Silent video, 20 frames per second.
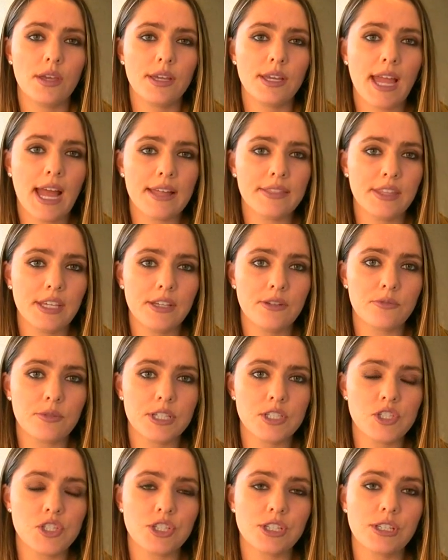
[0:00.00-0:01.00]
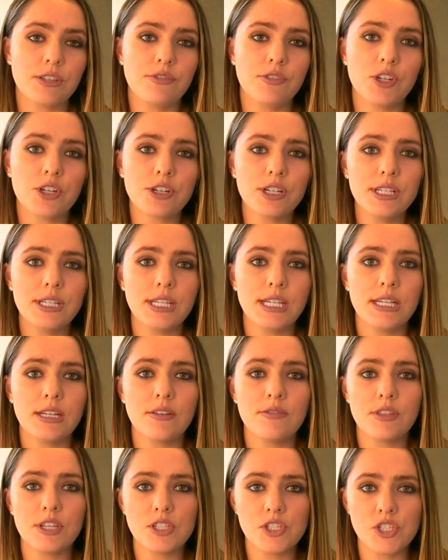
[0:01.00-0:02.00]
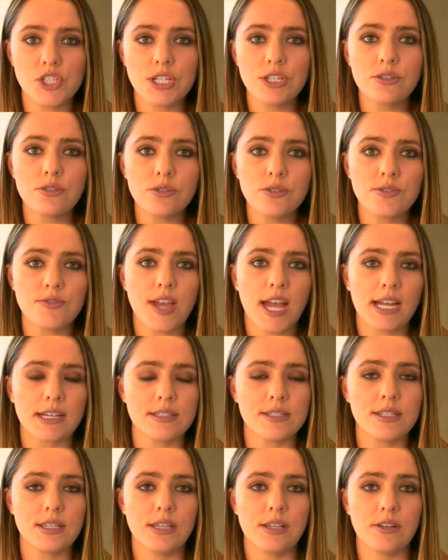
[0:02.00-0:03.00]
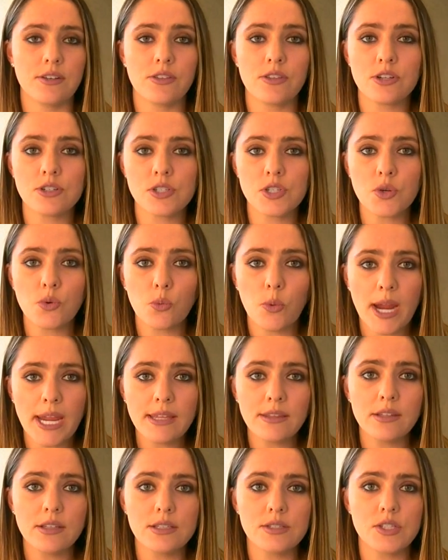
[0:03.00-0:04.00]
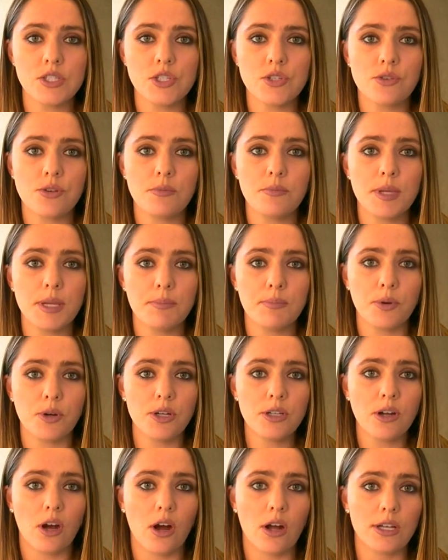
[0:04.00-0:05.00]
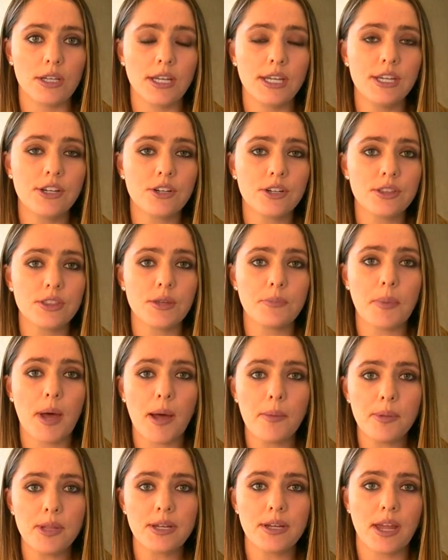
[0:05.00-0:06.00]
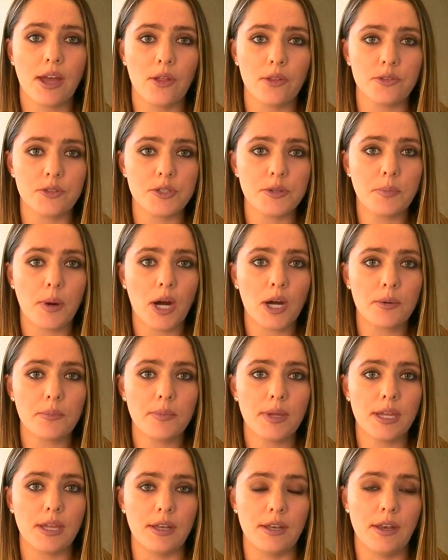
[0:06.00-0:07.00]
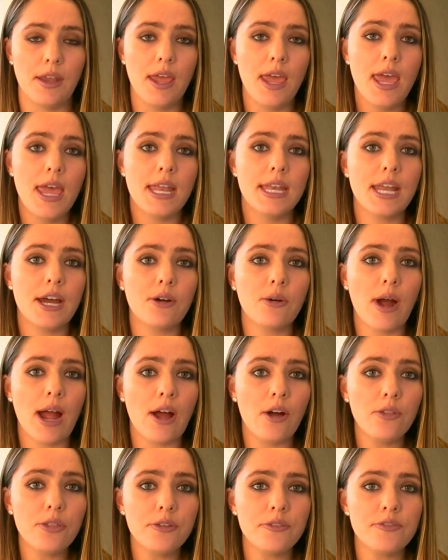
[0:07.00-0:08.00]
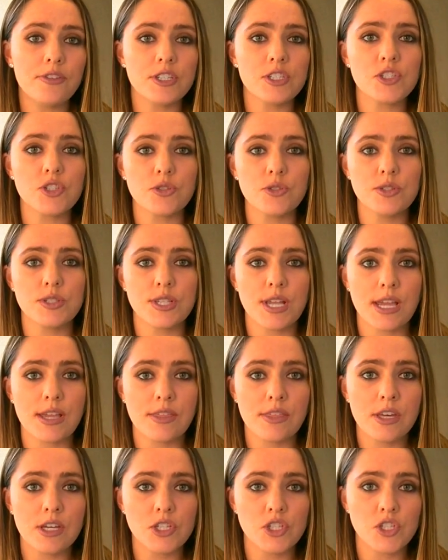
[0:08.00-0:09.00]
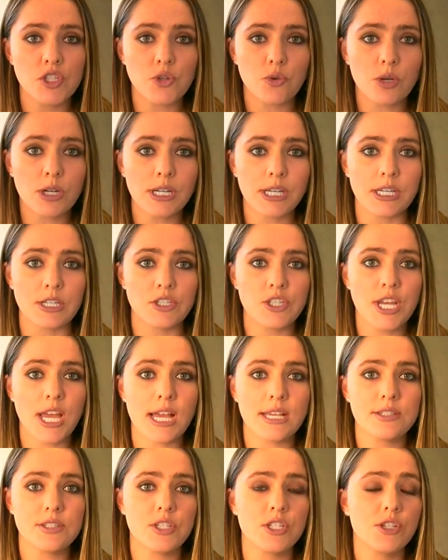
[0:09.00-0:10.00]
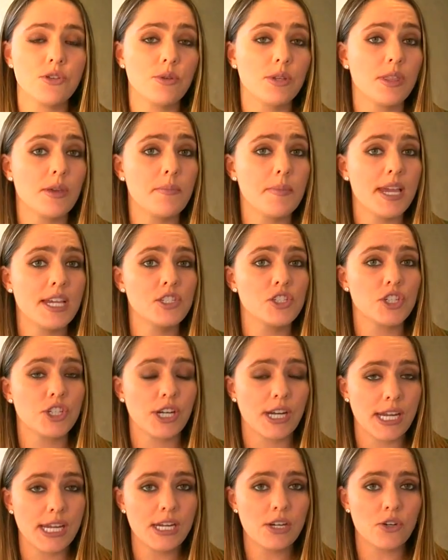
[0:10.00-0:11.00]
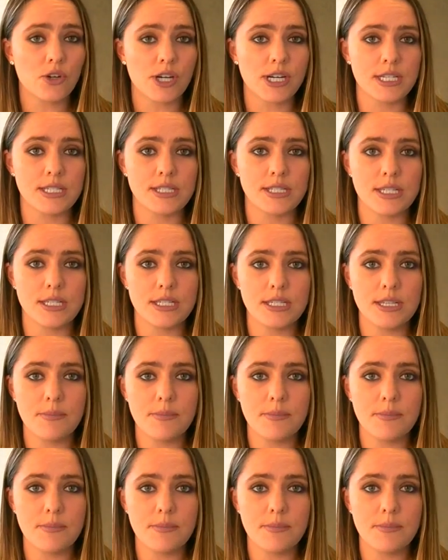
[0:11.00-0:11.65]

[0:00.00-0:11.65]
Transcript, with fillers: Kathy and Richard, if you're in need of the shingles vaccine, there's a wait list you can be put on here at the Public Health Department. Now, health officials say the shortage has to do with a major increase in